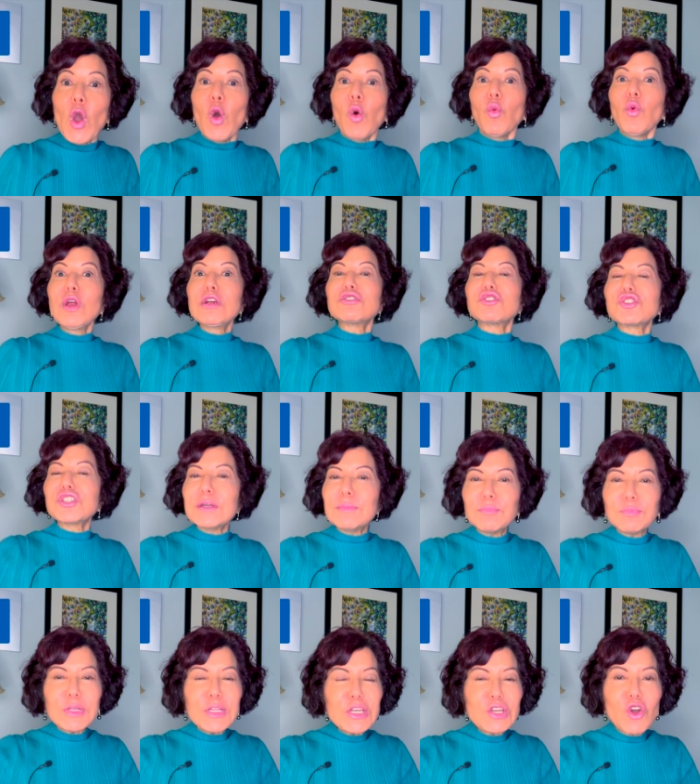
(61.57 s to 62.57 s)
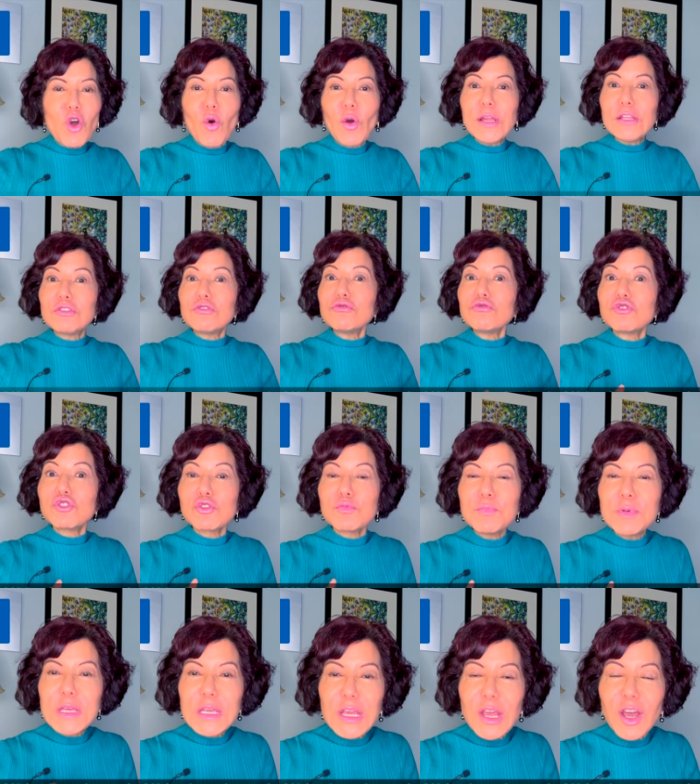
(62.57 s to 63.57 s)
We're simply going to
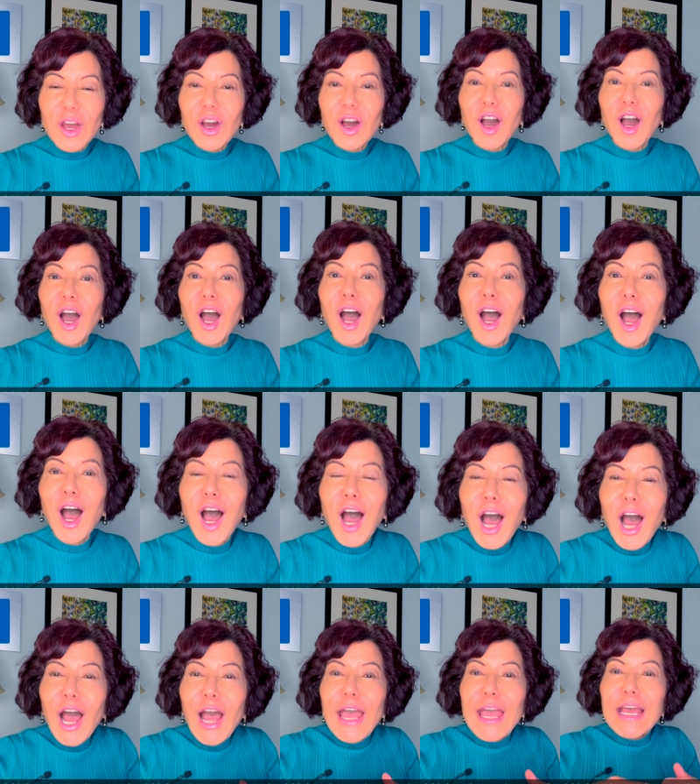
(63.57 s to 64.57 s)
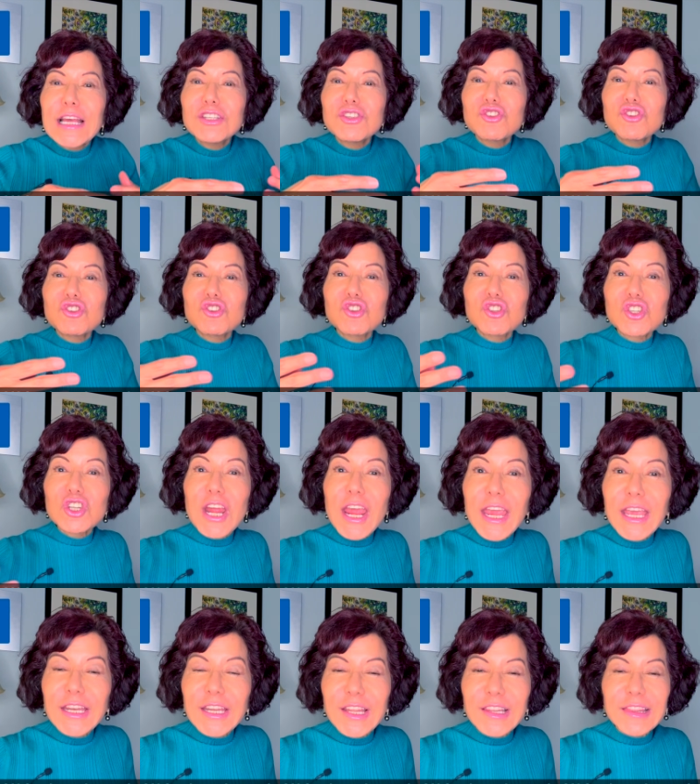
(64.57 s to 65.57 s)
speak and
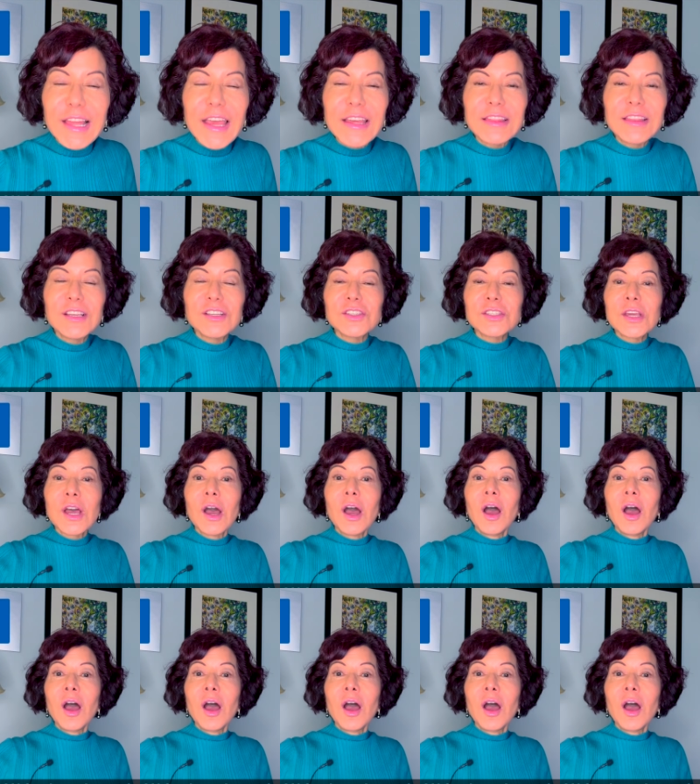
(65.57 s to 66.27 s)
sustain it like this,